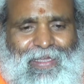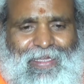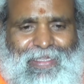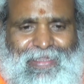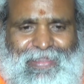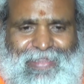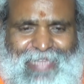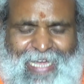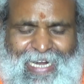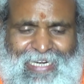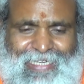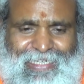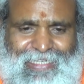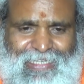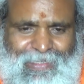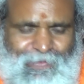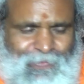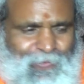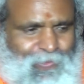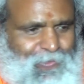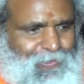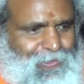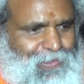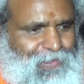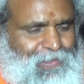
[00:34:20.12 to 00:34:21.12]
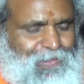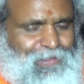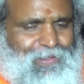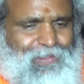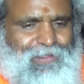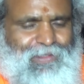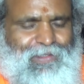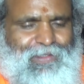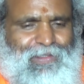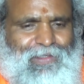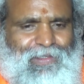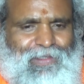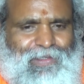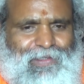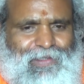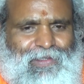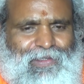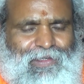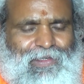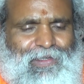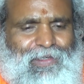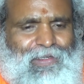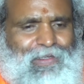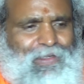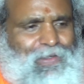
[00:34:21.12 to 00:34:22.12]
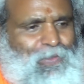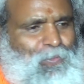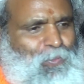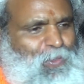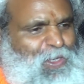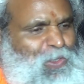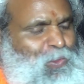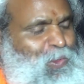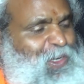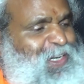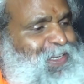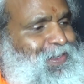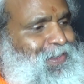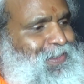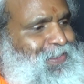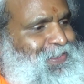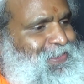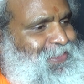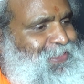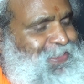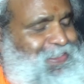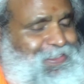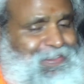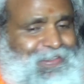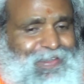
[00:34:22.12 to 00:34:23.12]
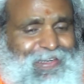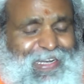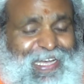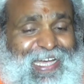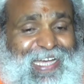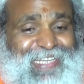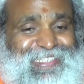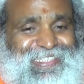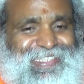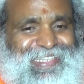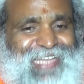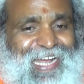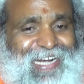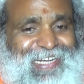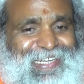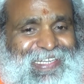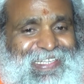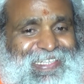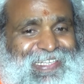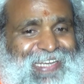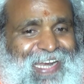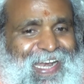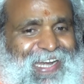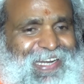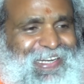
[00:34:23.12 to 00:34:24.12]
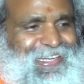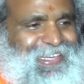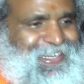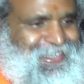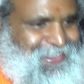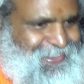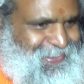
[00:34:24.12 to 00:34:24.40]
that river we don't consider as that great.